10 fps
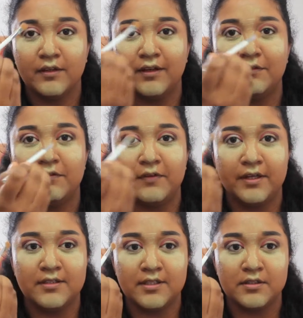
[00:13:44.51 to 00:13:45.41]
it
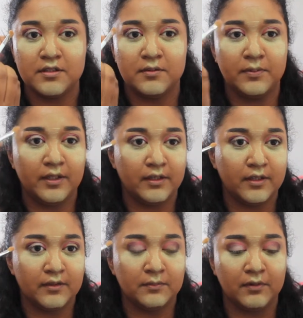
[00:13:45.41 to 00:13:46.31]
fades into the pink
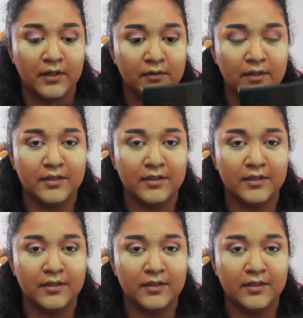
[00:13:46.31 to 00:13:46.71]
and the brown